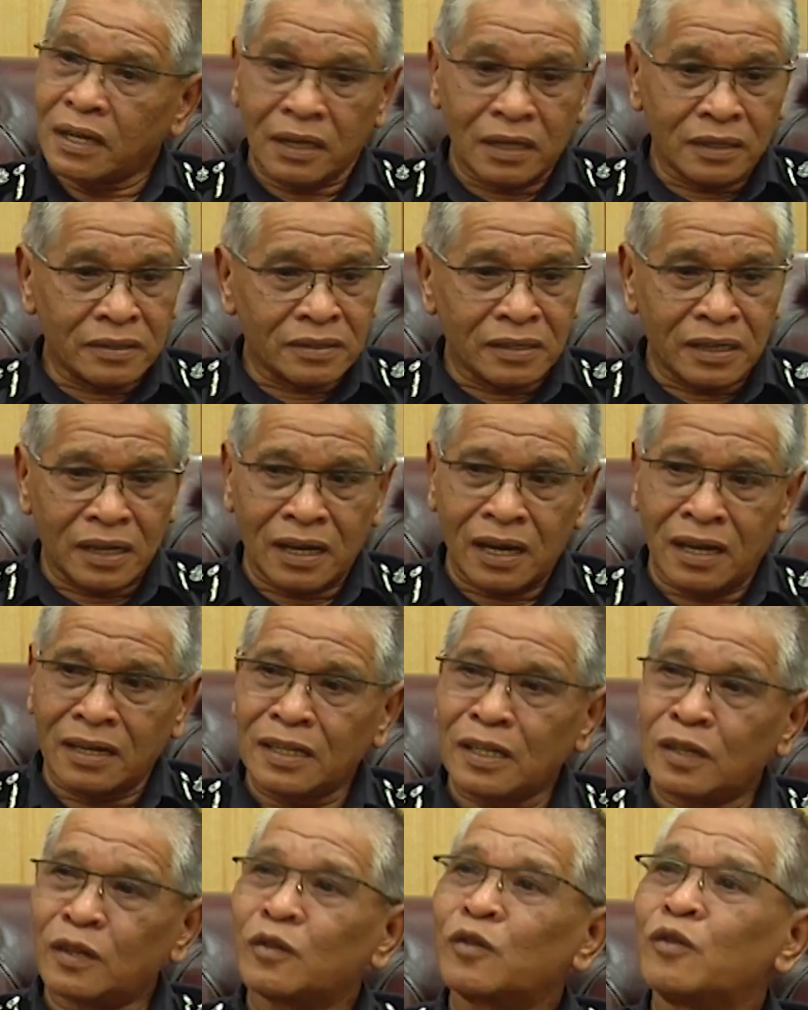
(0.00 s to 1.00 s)
Is there
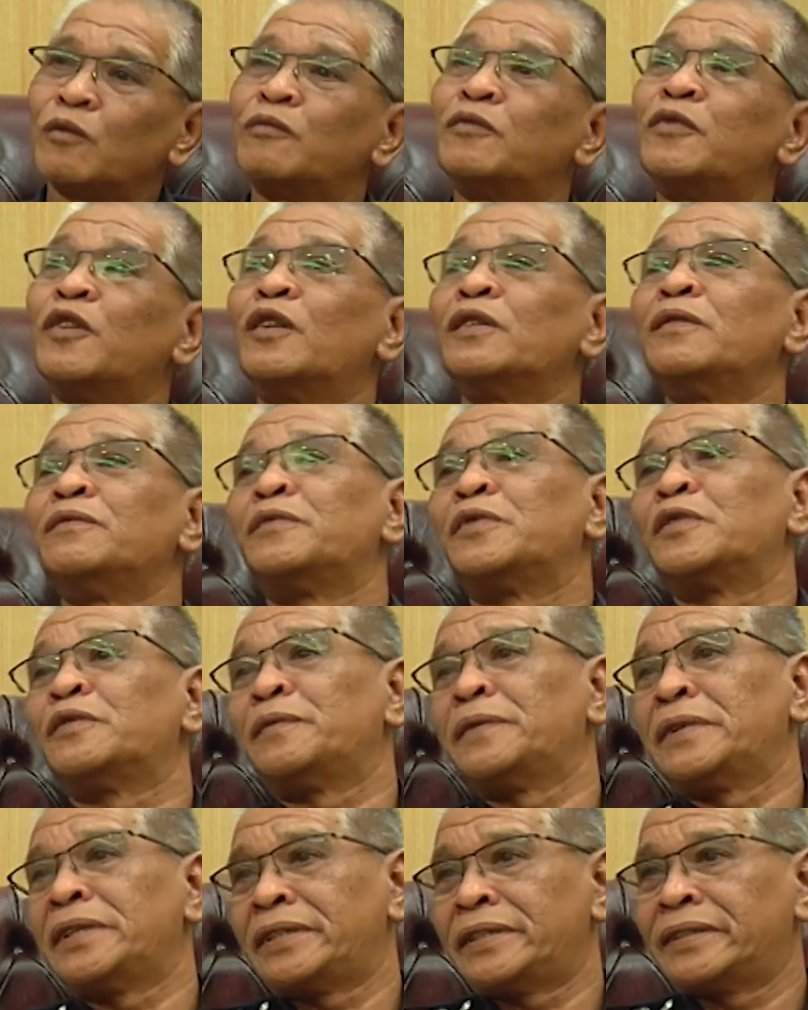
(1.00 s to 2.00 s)
any room for
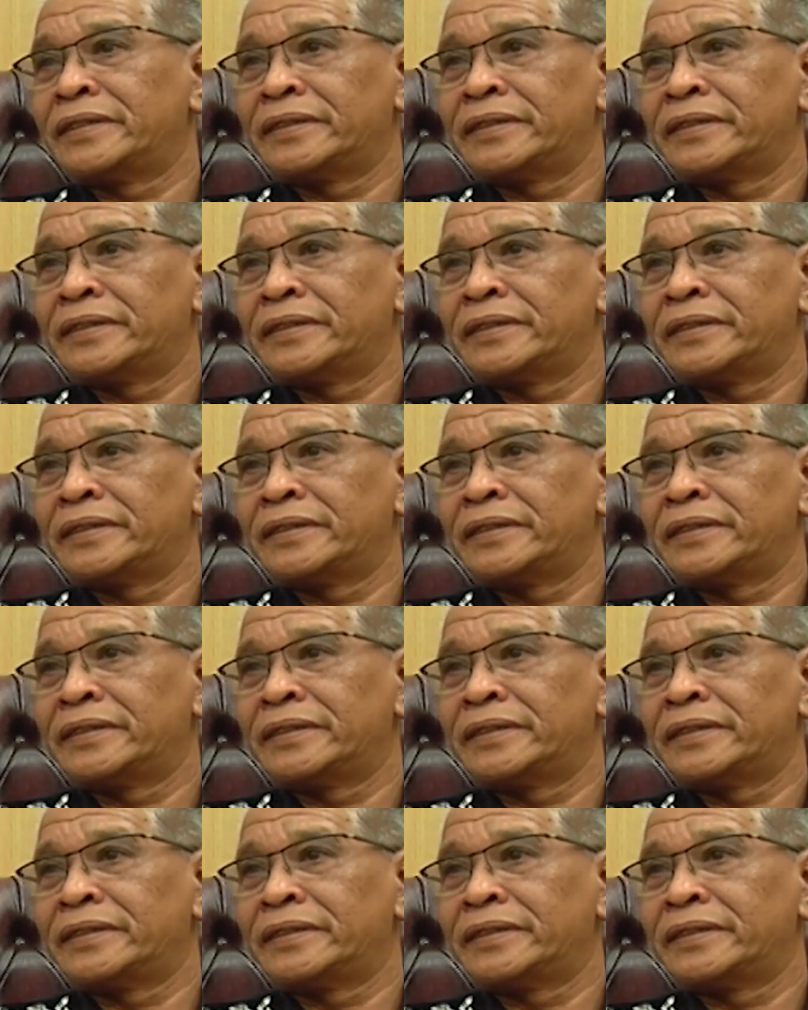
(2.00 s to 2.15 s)
improvement?